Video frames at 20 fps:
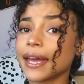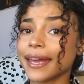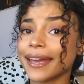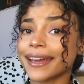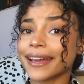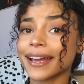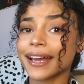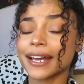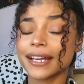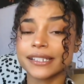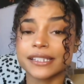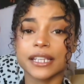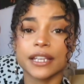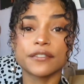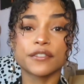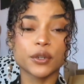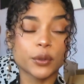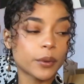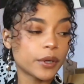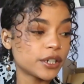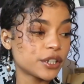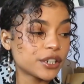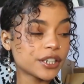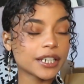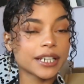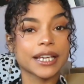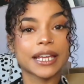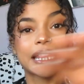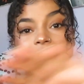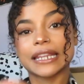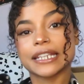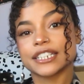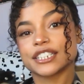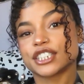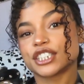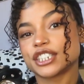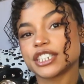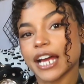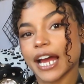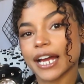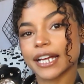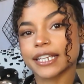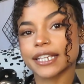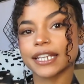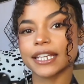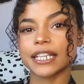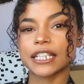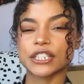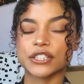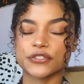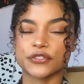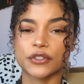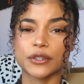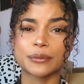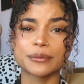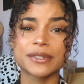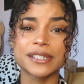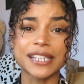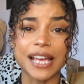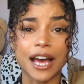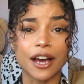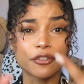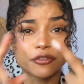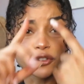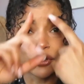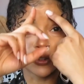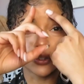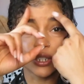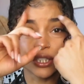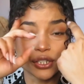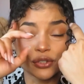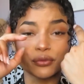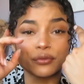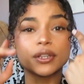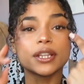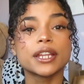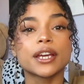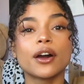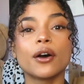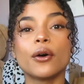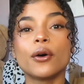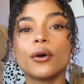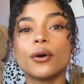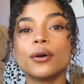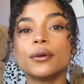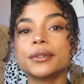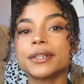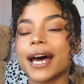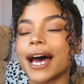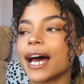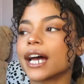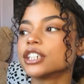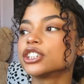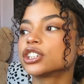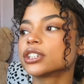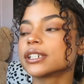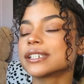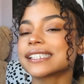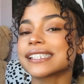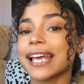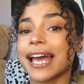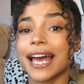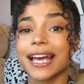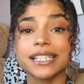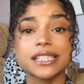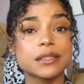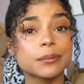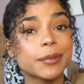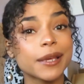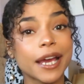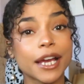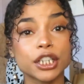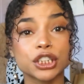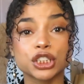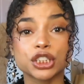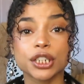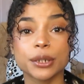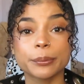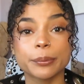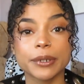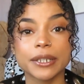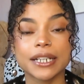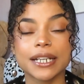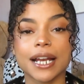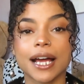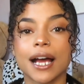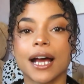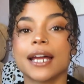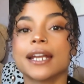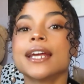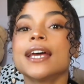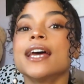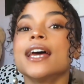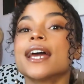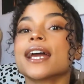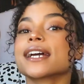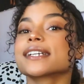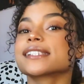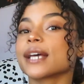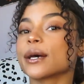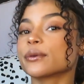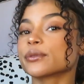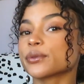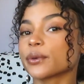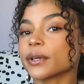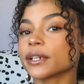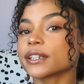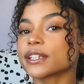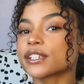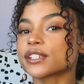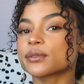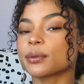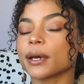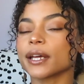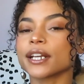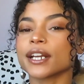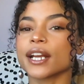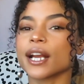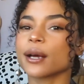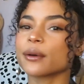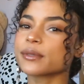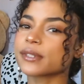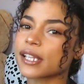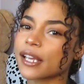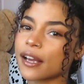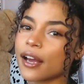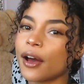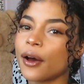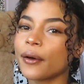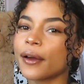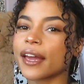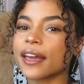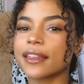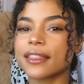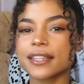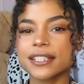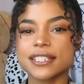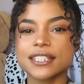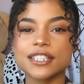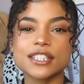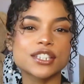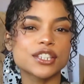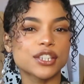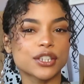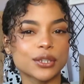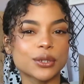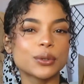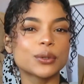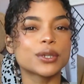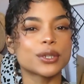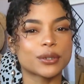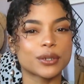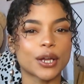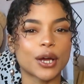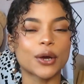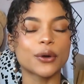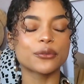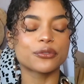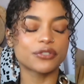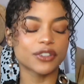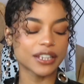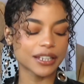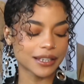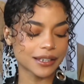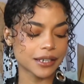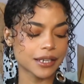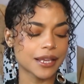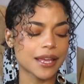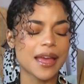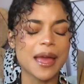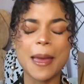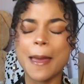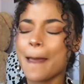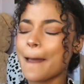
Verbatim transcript: And guys, if you're wondering, this jacket is from Zaful. It's really old. I just had to be extra and put it on because I was wearing this sweater and I was like, okay, this is cute, you know, feeling it.